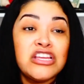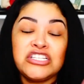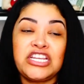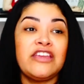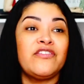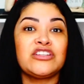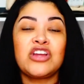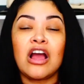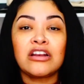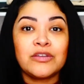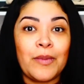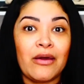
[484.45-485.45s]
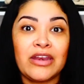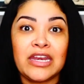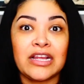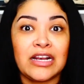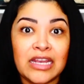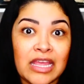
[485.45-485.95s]
She even talked about in
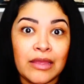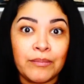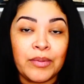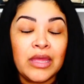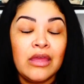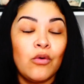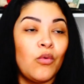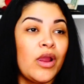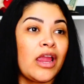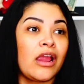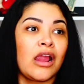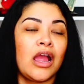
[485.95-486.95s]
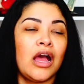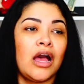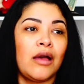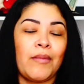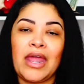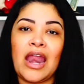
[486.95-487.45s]
a clip where,
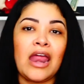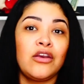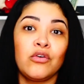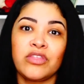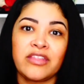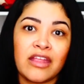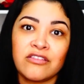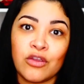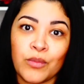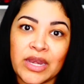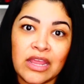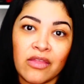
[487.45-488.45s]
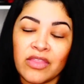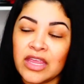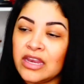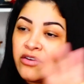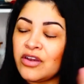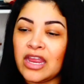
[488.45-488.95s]
and I know that that's already on the
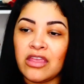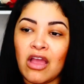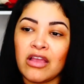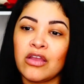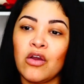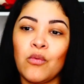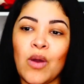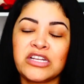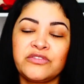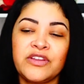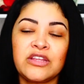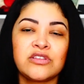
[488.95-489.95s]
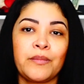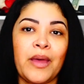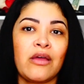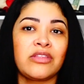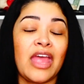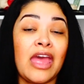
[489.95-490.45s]
internet, y'all could go watch videos
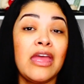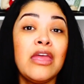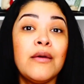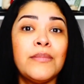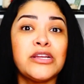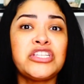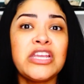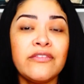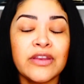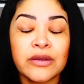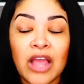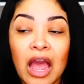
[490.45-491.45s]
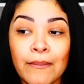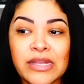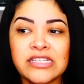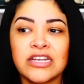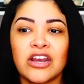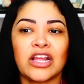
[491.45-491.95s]
about that, but she even
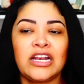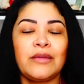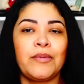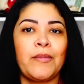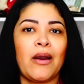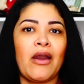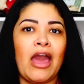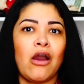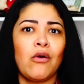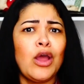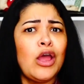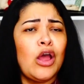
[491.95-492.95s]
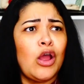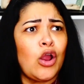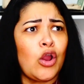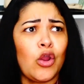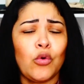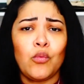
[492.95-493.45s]
commented on a clip about how
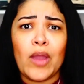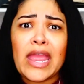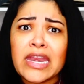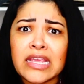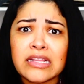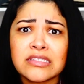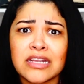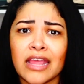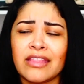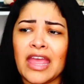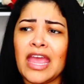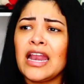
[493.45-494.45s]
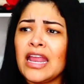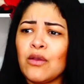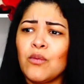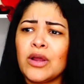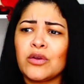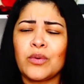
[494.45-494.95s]
her weddings, like the LA
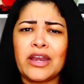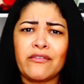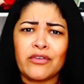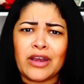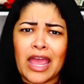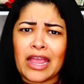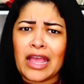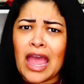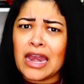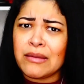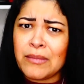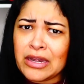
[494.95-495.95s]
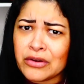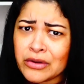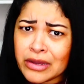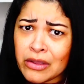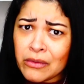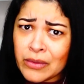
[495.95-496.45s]
one or whatever, like kind of made
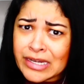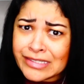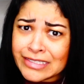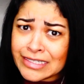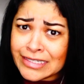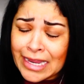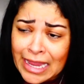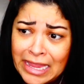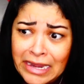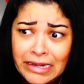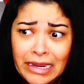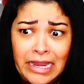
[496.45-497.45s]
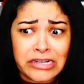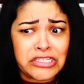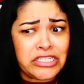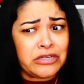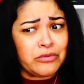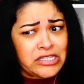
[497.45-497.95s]
her go into debt and
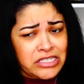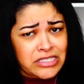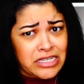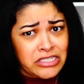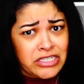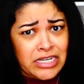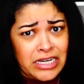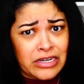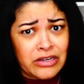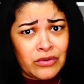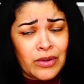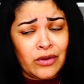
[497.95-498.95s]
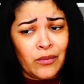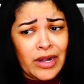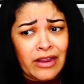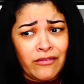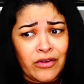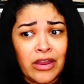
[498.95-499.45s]
she wishes that she didn't do it or
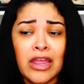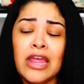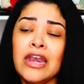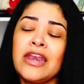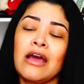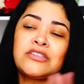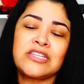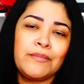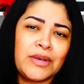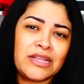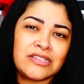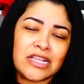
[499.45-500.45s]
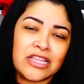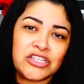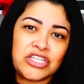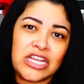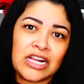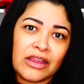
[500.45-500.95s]
whatever. Now, somebody said that
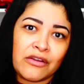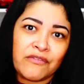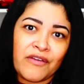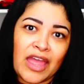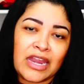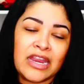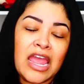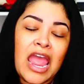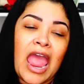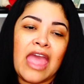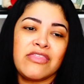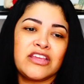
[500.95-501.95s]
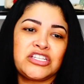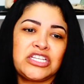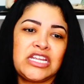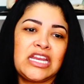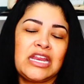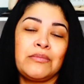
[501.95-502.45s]
she clarified and that
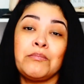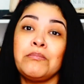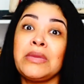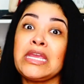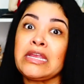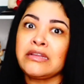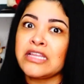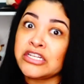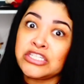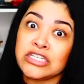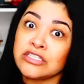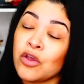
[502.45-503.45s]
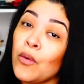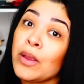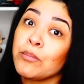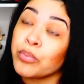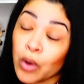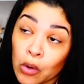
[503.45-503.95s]
she didn't mean that she's
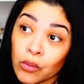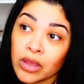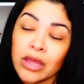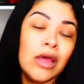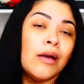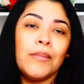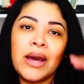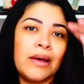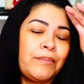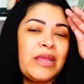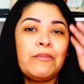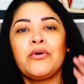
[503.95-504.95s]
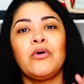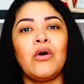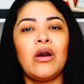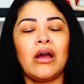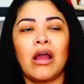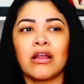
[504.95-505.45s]
going broke, but
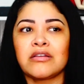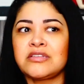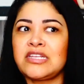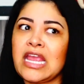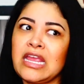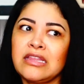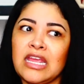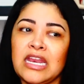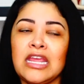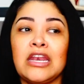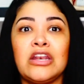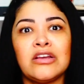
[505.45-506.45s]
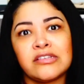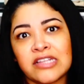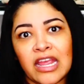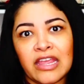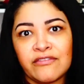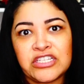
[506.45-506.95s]
people are saying that it looks
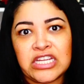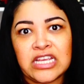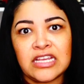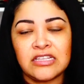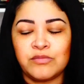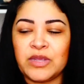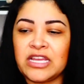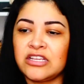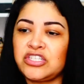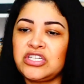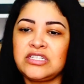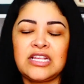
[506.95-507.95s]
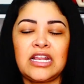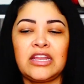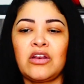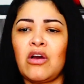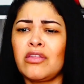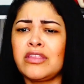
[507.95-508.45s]
like if she is, because she's
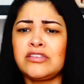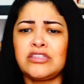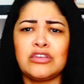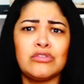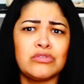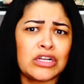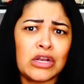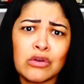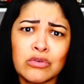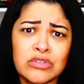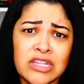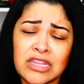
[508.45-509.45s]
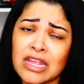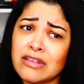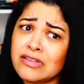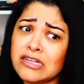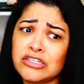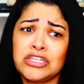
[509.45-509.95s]
selling all this used clothes that they
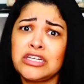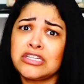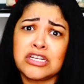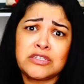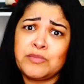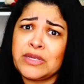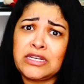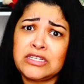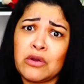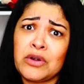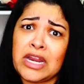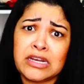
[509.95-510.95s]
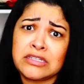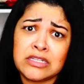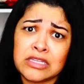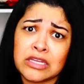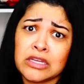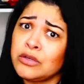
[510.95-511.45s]
said should have just been donated to
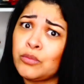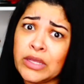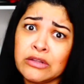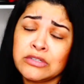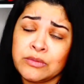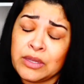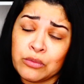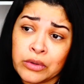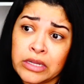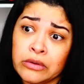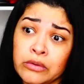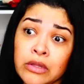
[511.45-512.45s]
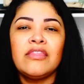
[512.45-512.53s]
the Goodwill, to be real.